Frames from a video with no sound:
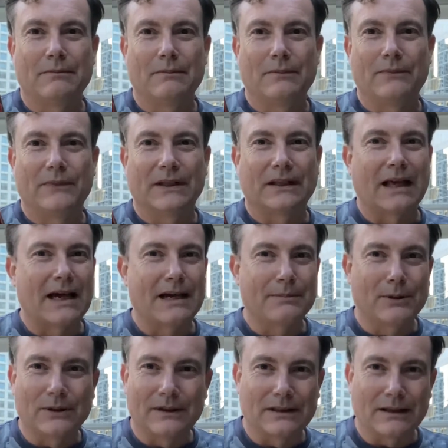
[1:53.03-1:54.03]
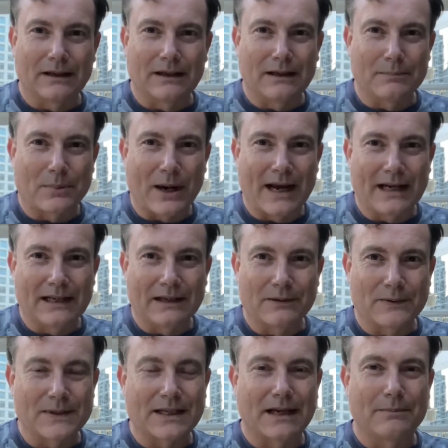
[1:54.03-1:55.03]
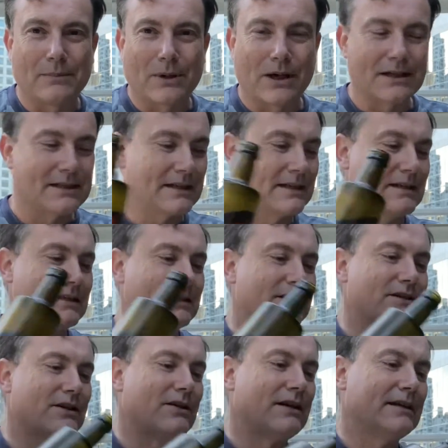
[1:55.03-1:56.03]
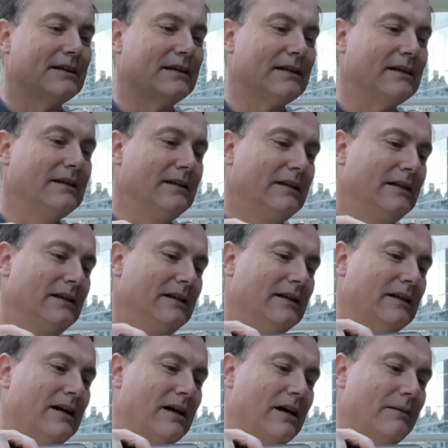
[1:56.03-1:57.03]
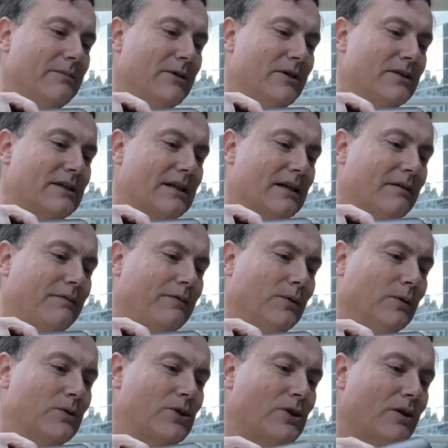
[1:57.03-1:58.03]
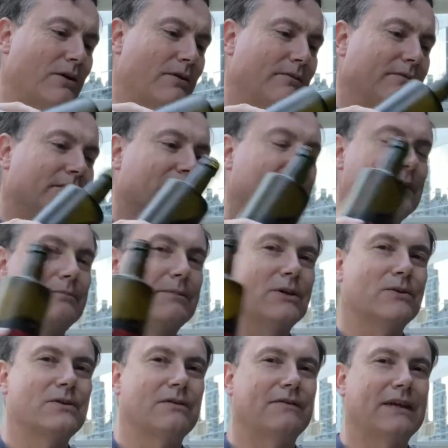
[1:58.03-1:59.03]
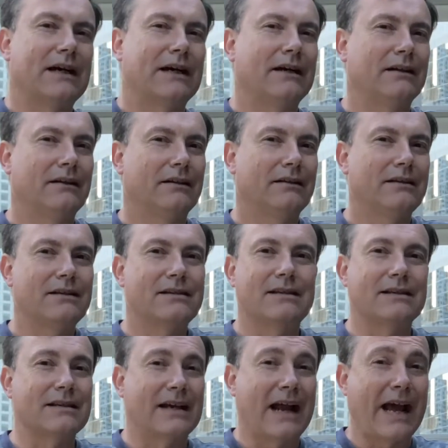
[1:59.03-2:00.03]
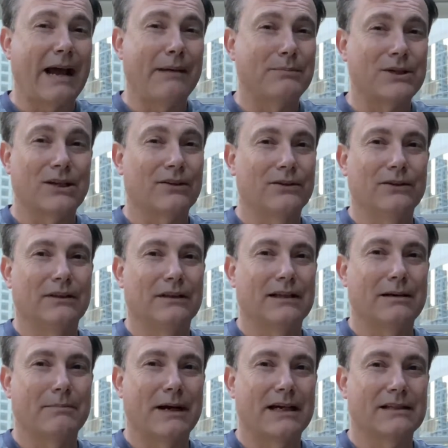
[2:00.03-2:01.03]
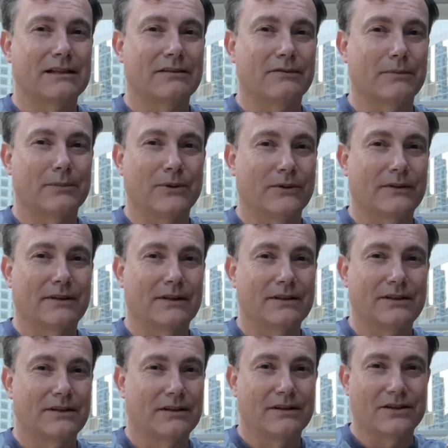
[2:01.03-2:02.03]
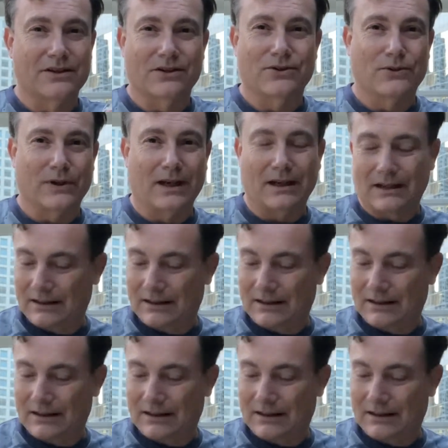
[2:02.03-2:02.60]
The label and the branding was done by a Sydney designer. I'm using a full shot, 30 mils of that. This is an absolutely amazing vermouth. This you can just drink